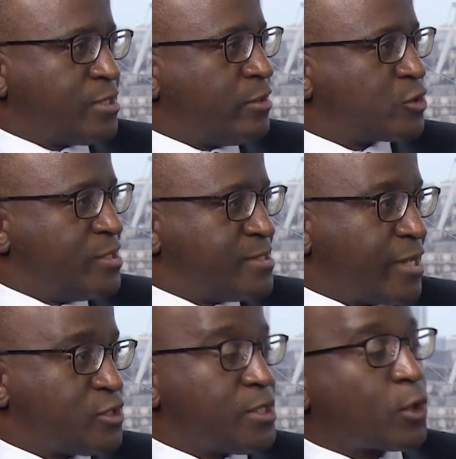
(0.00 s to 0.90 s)
other
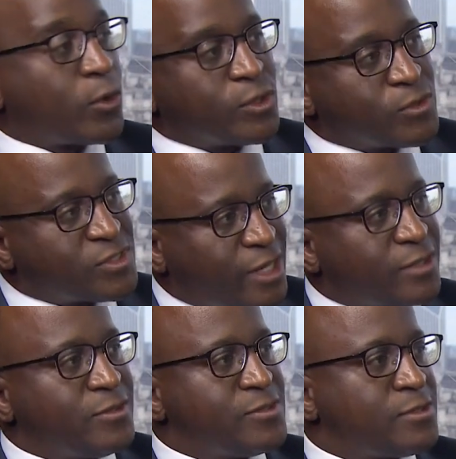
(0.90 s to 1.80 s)
transactions across all
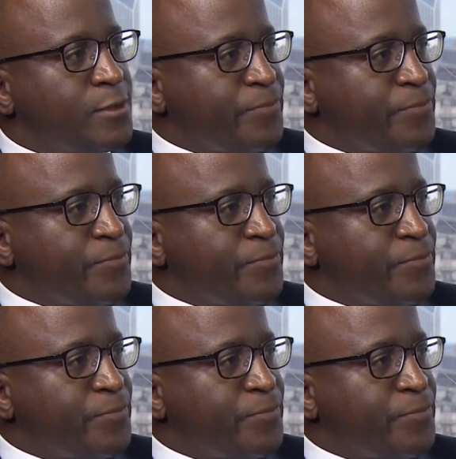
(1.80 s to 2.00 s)
sectors